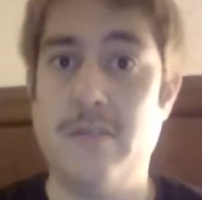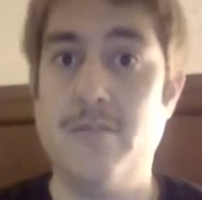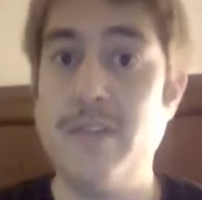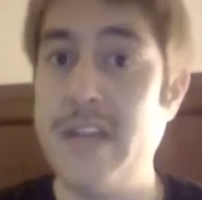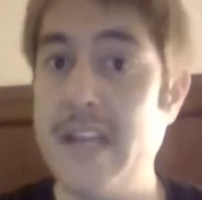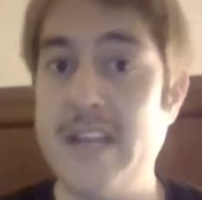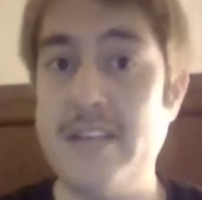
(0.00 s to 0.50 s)

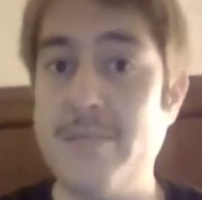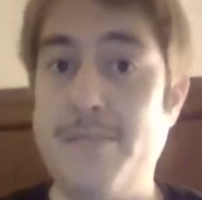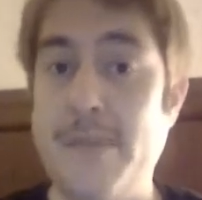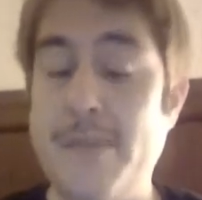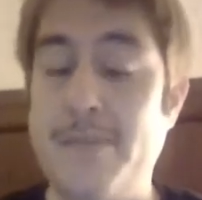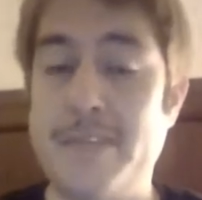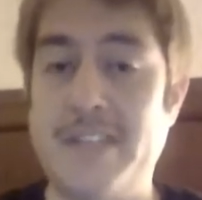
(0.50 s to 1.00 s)
When
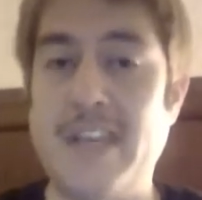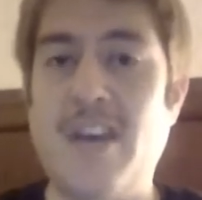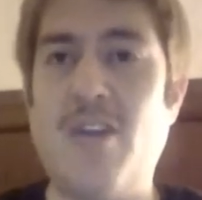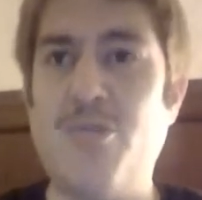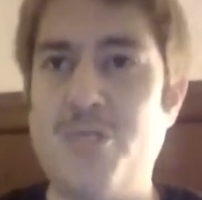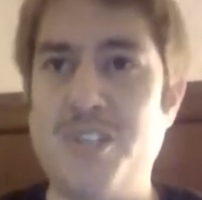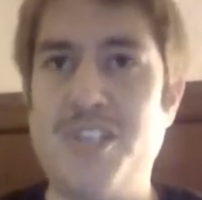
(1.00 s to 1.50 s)
people say,
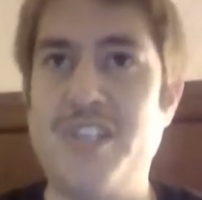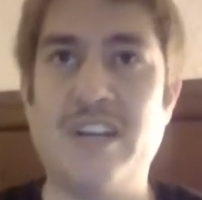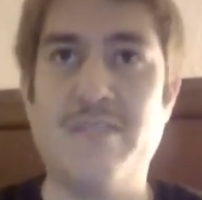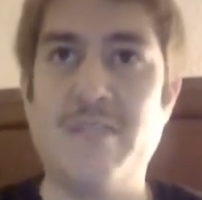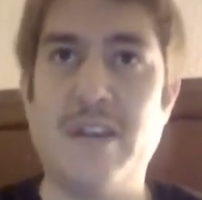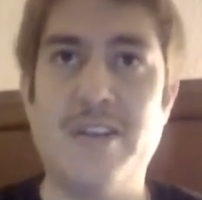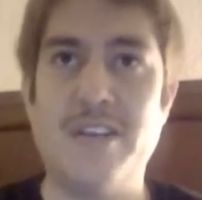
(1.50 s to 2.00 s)
"Oh, she's not
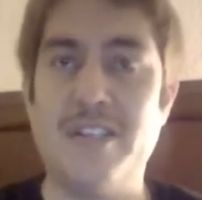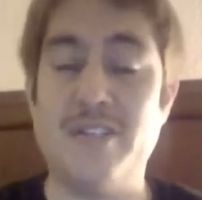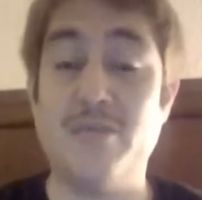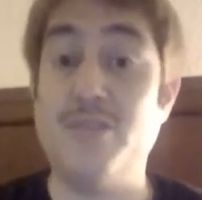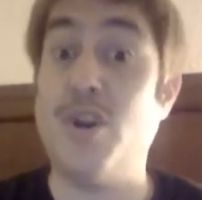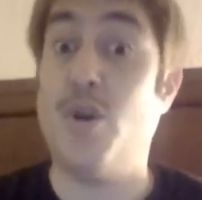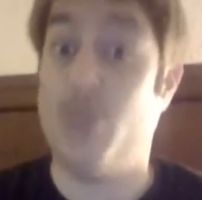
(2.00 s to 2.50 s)
a Mary
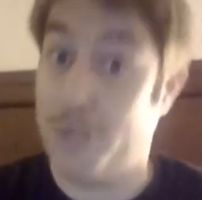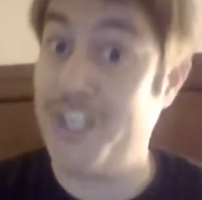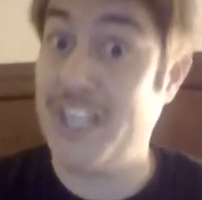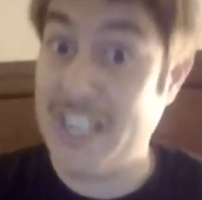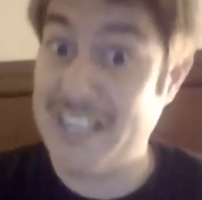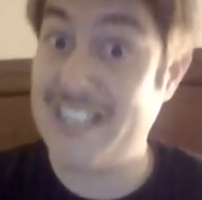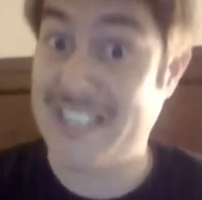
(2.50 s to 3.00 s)
Sue," no,
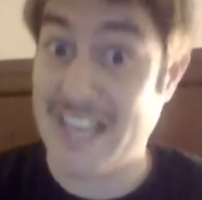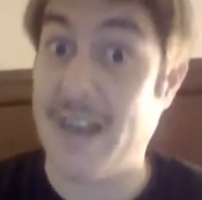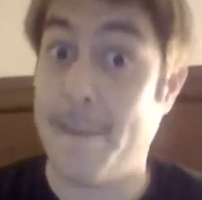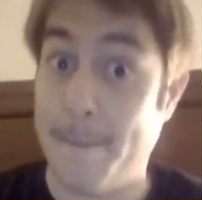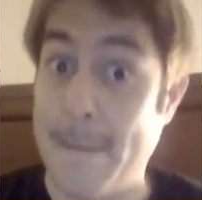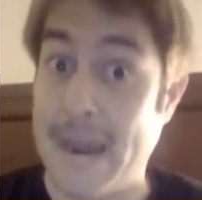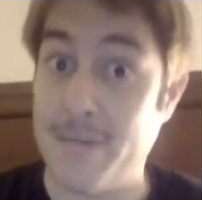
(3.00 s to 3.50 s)
she's a
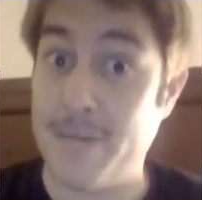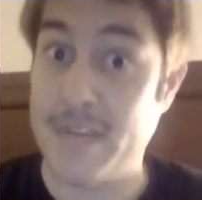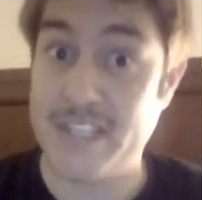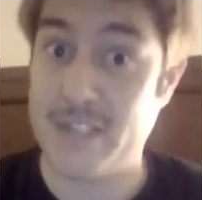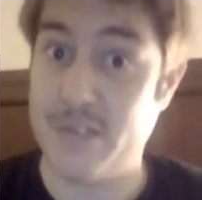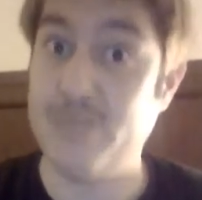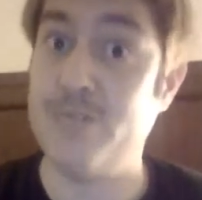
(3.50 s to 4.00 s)
Mary
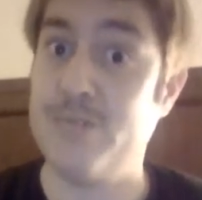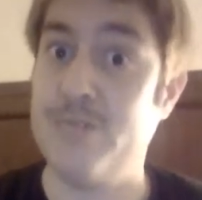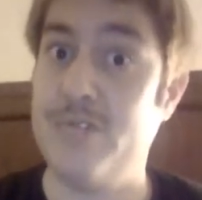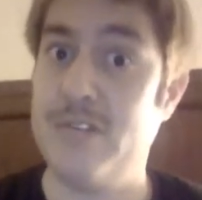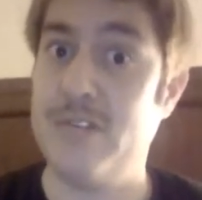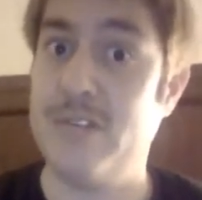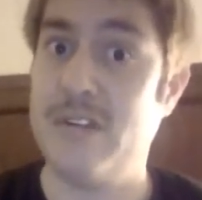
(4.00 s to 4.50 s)
Sue.
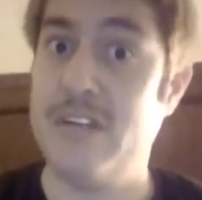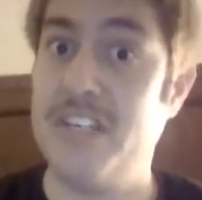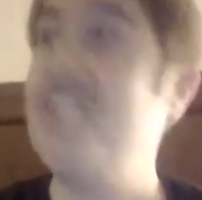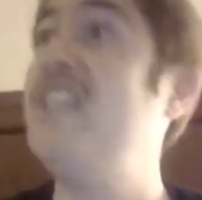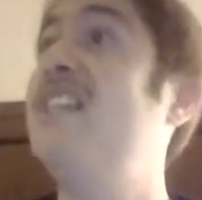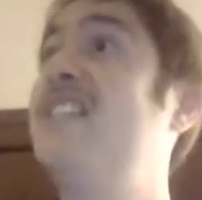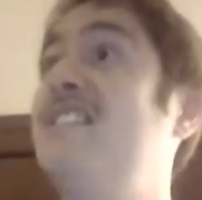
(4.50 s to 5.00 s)

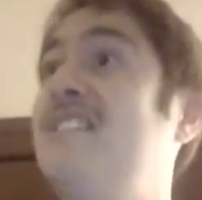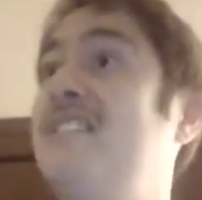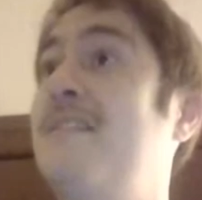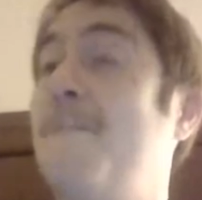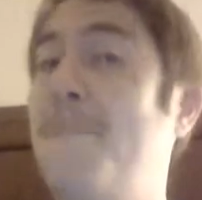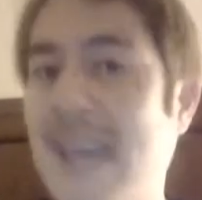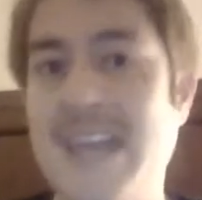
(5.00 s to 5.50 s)
She is
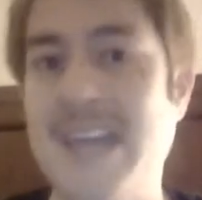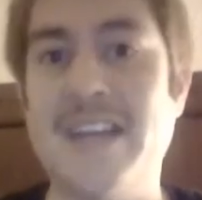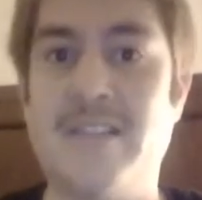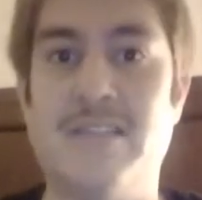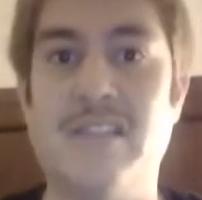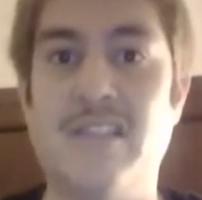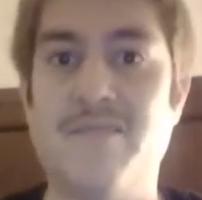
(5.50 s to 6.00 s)
the
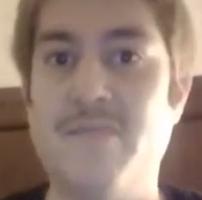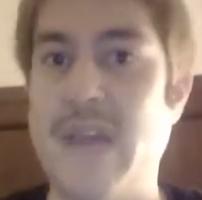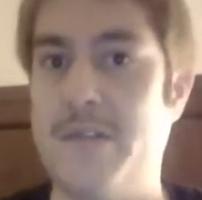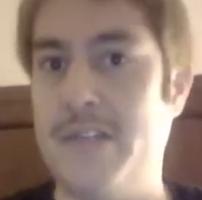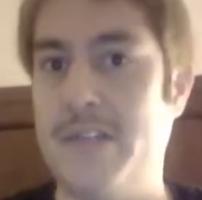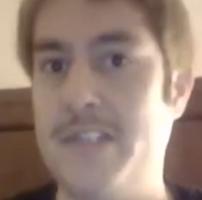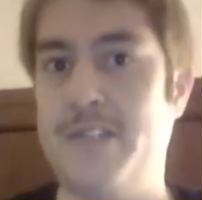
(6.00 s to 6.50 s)
pinnacle of
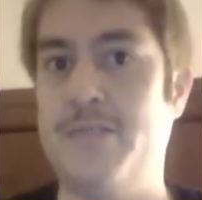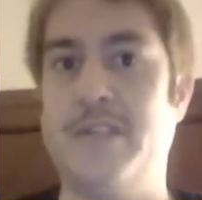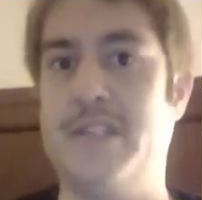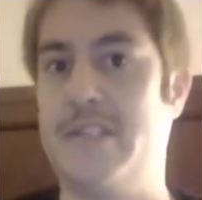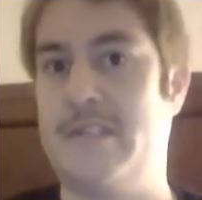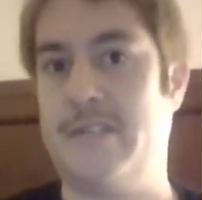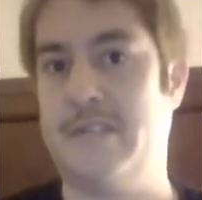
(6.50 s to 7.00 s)
Mary
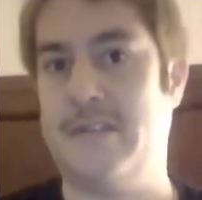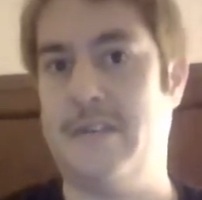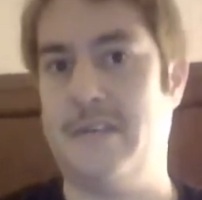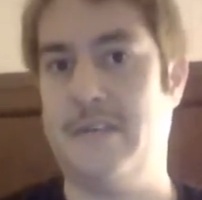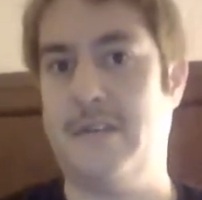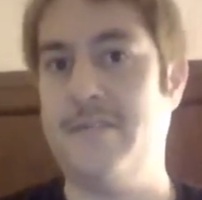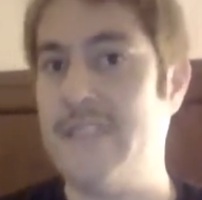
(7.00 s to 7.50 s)
Sue-ness.
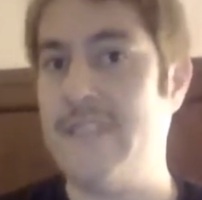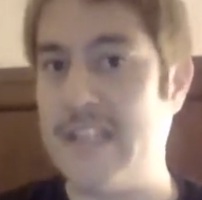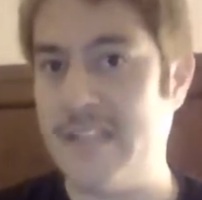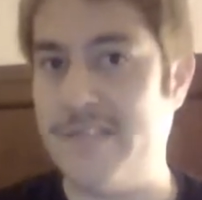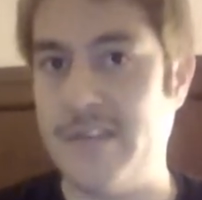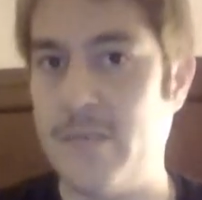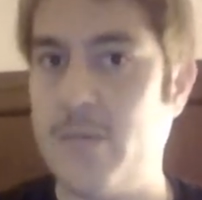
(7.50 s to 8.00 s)

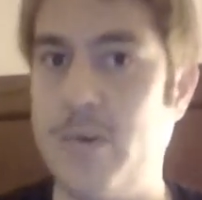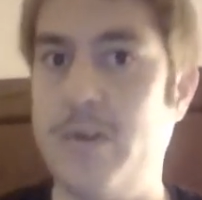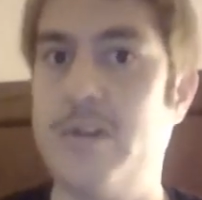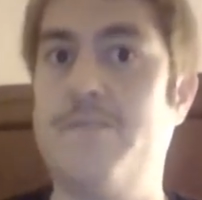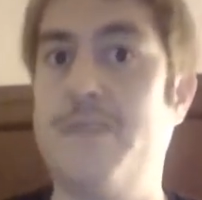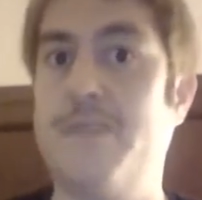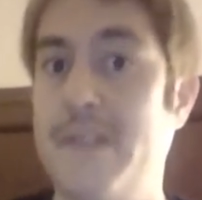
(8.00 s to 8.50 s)
That's even a
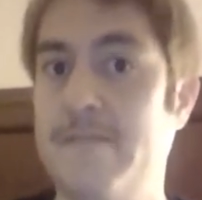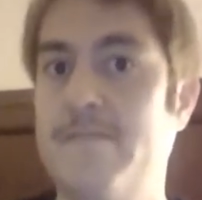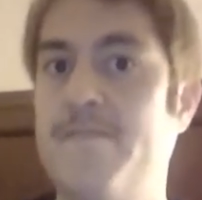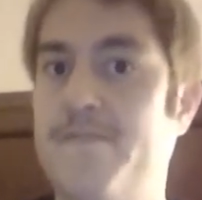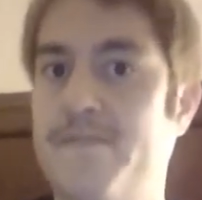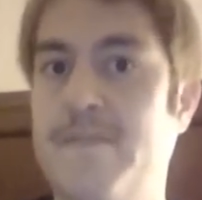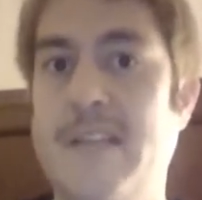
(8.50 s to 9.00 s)
word, but
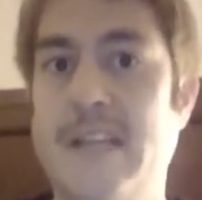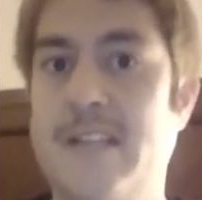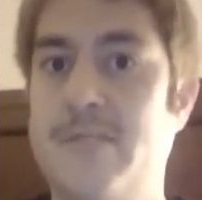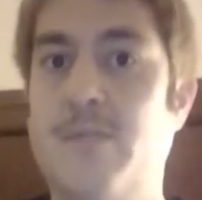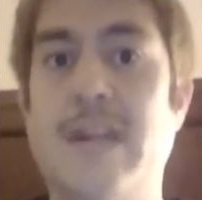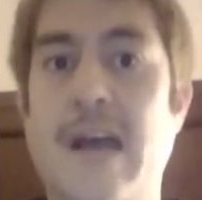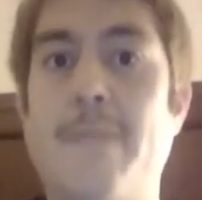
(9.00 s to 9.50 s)

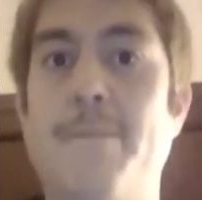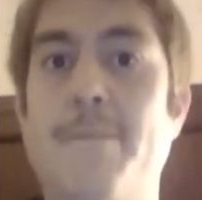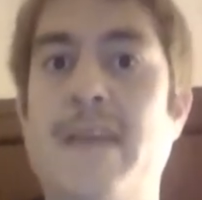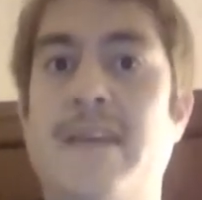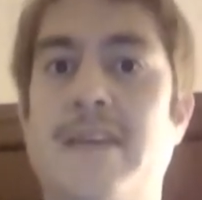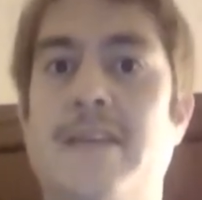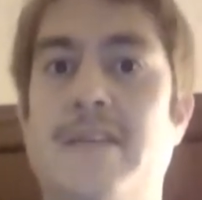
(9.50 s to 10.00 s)
guess what? I'm
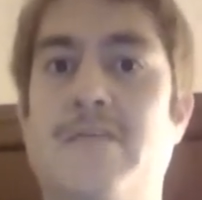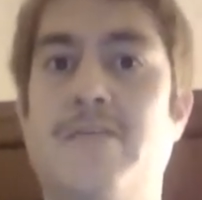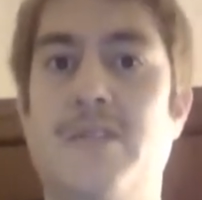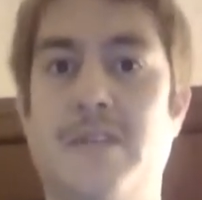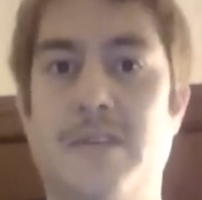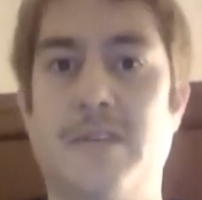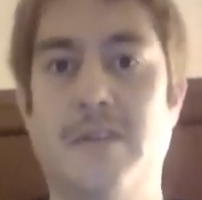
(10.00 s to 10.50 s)
making it a
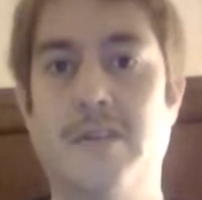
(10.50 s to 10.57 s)
word.